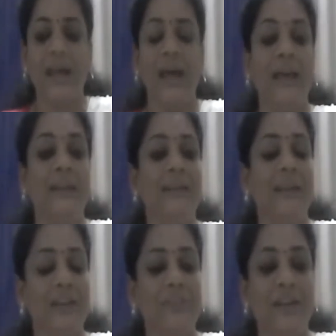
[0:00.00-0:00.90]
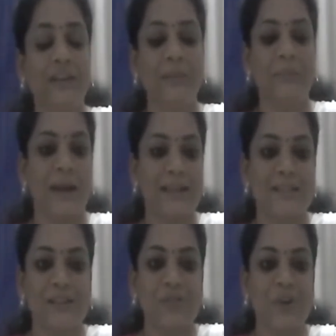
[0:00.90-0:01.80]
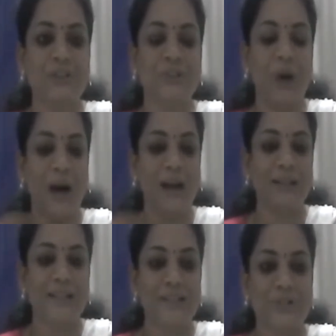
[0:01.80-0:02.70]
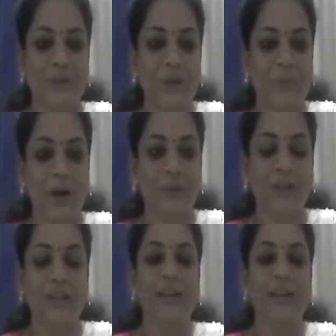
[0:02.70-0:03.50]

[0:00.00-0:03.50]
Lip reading: and even myself also understood about